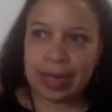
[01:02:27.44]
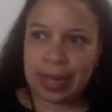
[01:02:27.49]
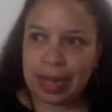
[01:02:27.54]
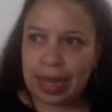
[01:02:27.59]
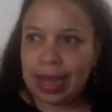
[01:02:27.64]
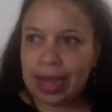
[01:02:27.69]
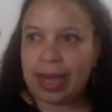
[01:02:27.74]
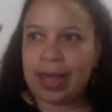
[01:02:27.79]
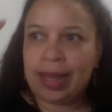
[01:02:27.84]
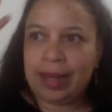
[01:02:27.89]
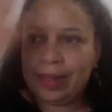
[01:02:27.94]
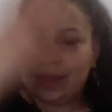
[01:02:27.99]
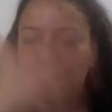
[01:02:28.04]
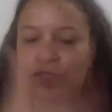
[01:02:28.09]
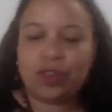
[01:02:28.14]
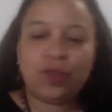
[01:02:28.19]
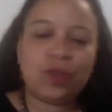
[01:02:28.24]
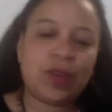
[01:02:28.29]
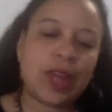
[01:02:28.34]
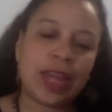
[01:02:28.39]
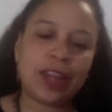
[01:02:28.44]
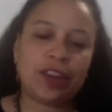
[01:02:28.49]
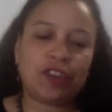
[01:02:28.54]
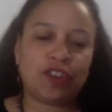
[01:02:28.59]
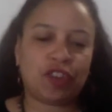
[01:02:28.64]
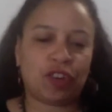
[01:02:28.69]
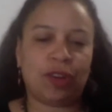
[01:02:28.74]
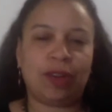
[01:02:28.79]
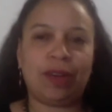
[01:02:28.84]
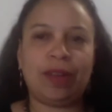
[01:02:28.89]
and the
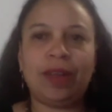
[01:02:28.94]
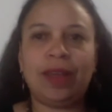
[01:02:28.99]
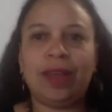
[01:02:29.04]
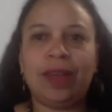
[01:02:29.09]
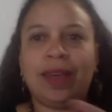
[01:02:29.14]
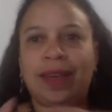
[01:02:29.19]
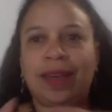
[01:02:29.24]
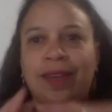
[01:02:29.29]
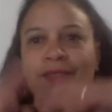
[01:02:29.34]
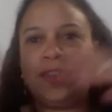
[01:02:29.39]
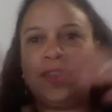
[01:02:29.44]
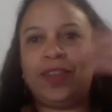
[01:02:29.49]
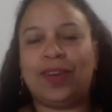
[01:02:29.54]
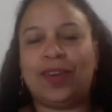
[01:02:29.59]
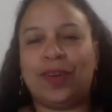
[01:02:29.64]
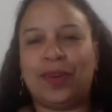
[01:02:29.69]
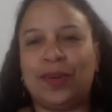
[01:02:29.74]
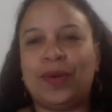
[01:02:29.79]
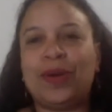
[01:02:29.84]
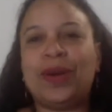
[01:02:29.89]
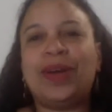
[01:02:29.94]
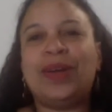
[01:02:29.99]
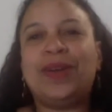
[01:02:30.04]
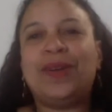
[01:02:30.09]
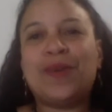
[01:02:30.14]
sudation. And so